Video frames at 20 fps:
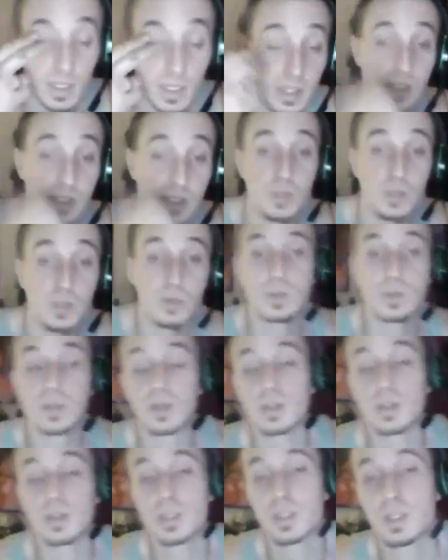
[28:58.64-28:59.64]
this huge
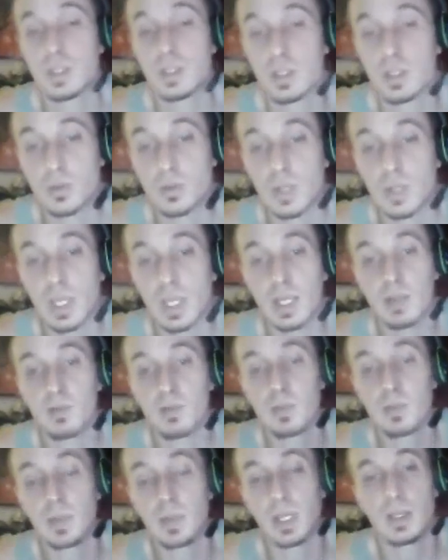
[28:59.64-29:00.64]
consciousness. We can't
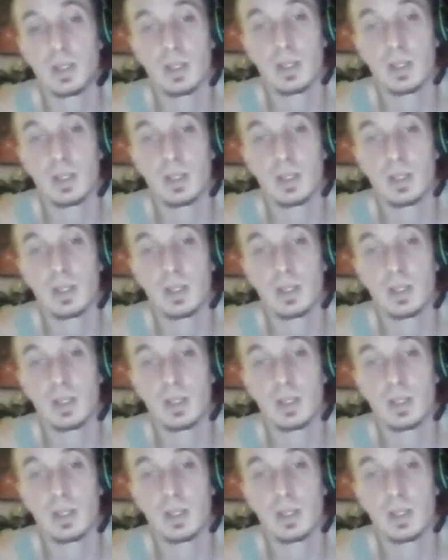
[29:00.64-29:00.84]
even begin to